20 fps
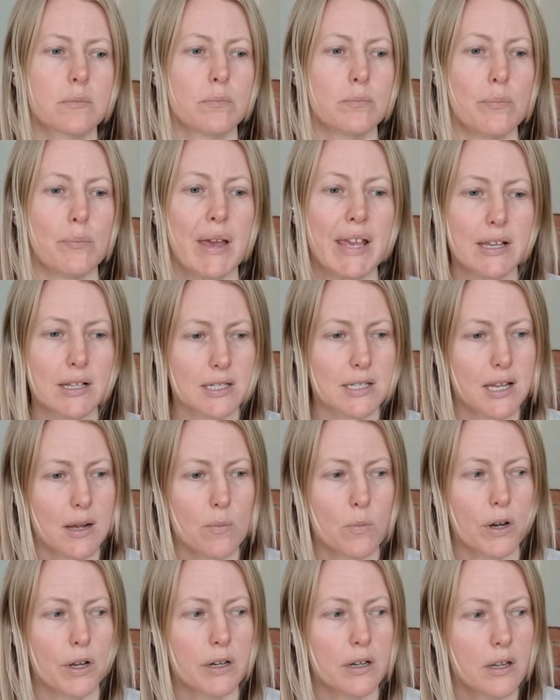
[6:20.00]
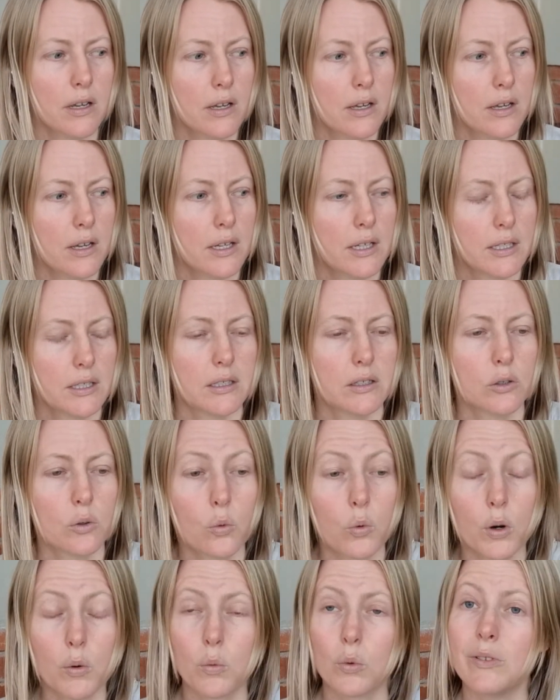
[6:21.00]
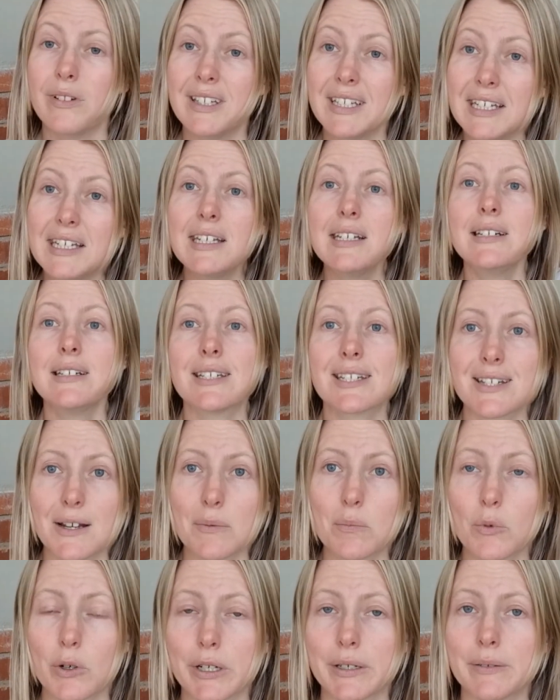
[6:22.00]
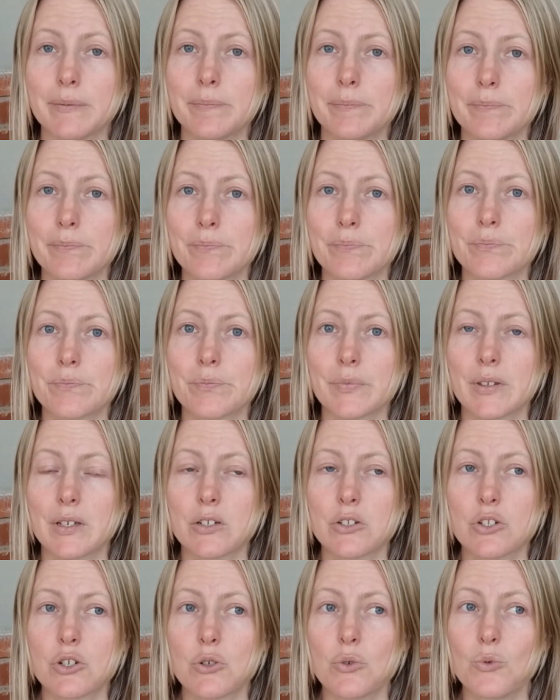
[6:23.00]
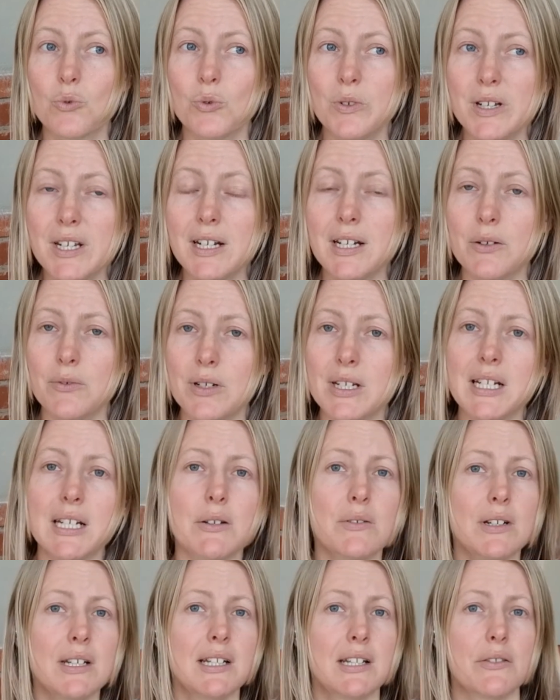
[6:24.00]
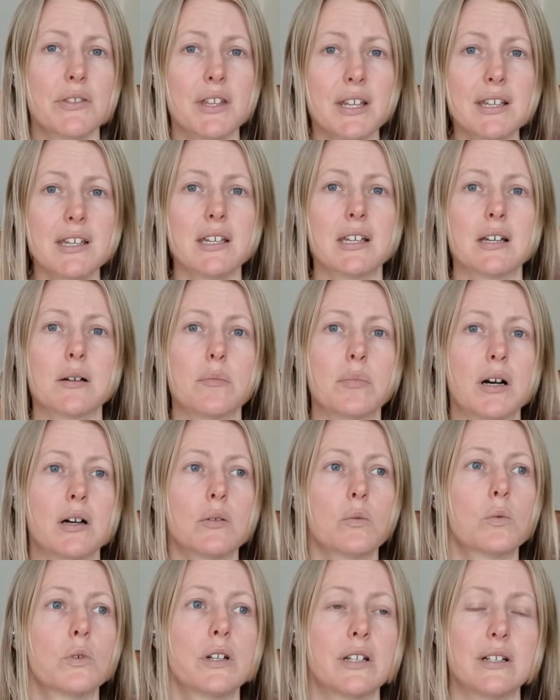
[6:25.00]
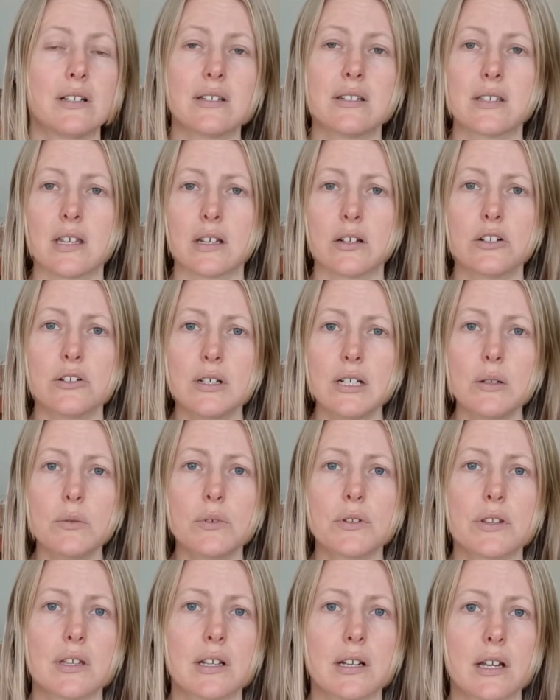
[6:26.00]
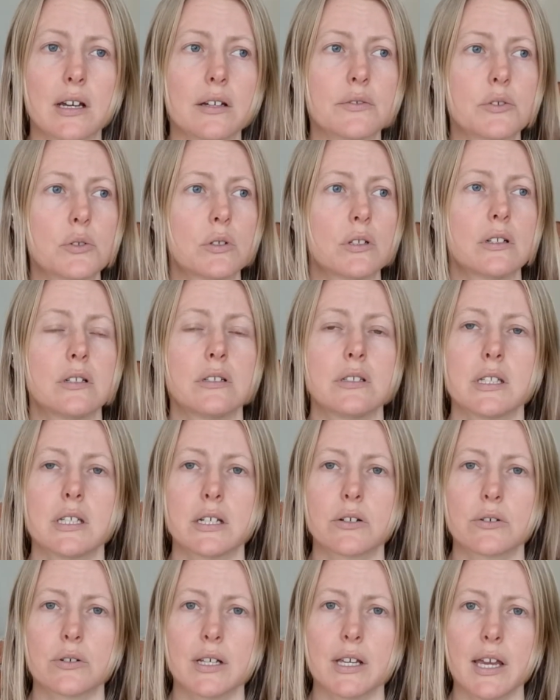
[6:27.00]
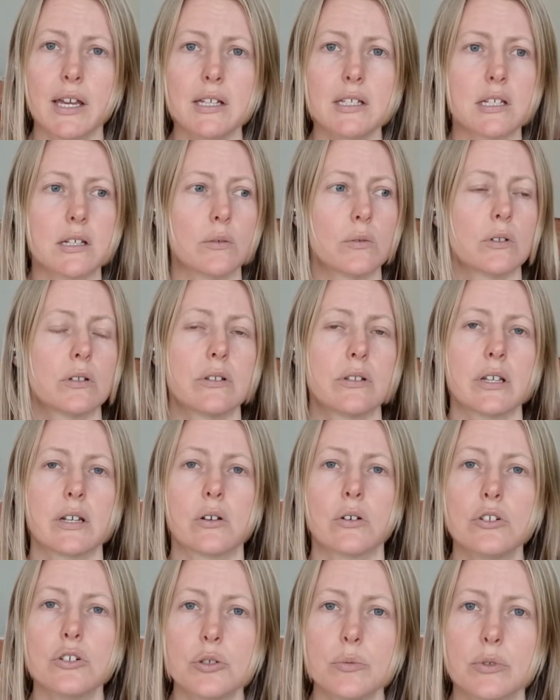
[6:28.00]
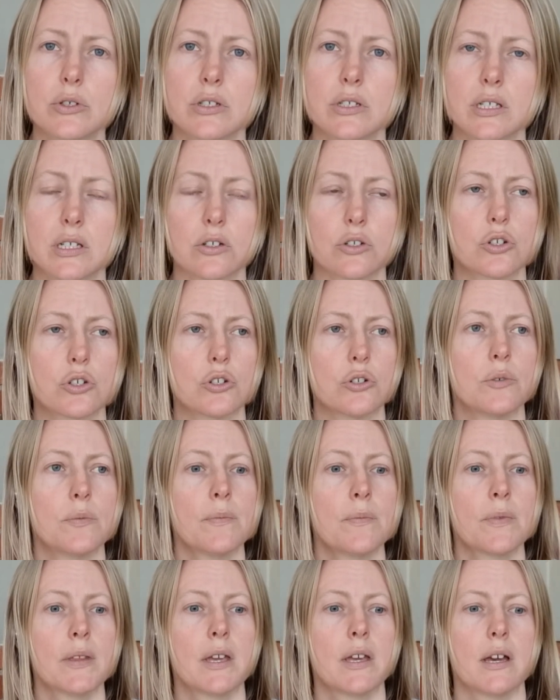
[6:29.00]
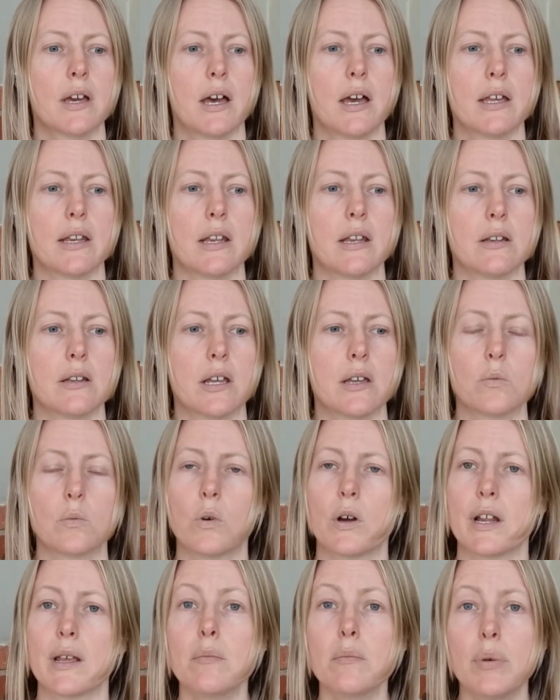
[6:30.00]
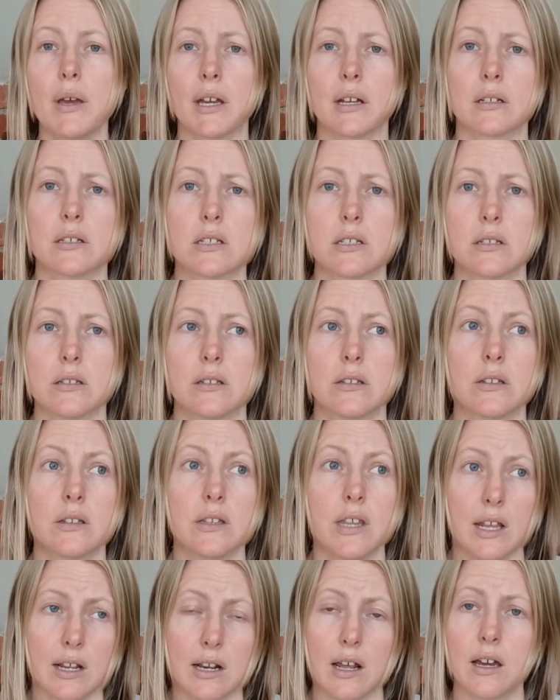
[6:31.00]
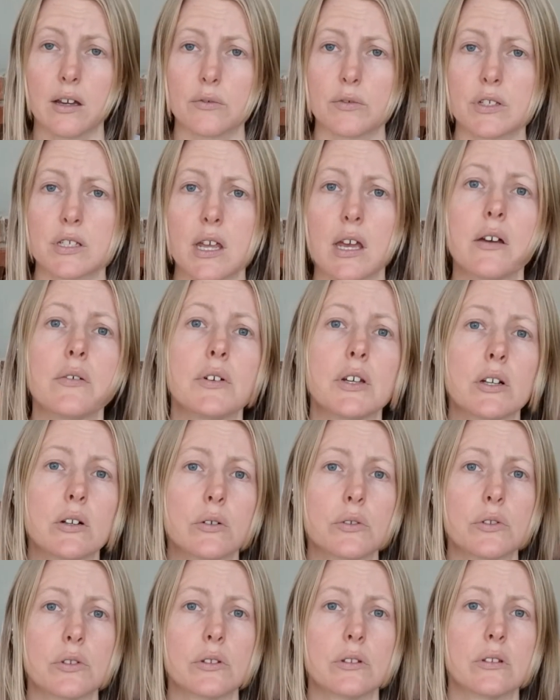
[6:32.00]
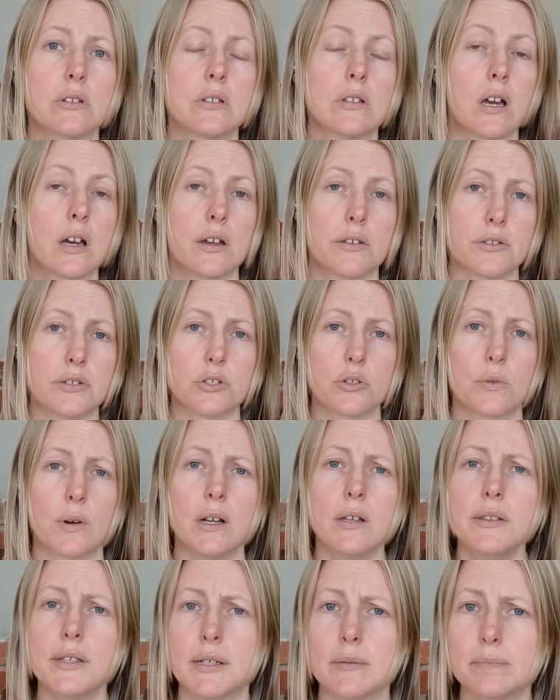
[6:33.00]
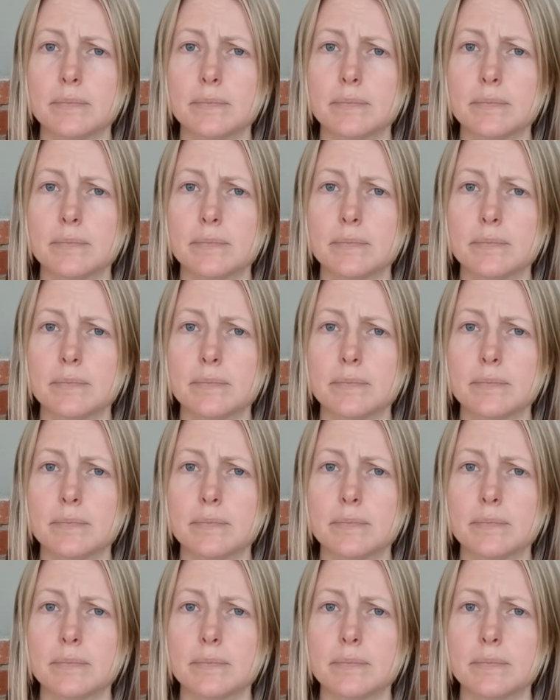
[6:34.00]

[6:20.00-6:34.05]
make someone, or what will lead someone to really, really, really thinking about what it is they're doing with their lives, what it is they're creating, what are they contributing to, and what impact their life is having on others around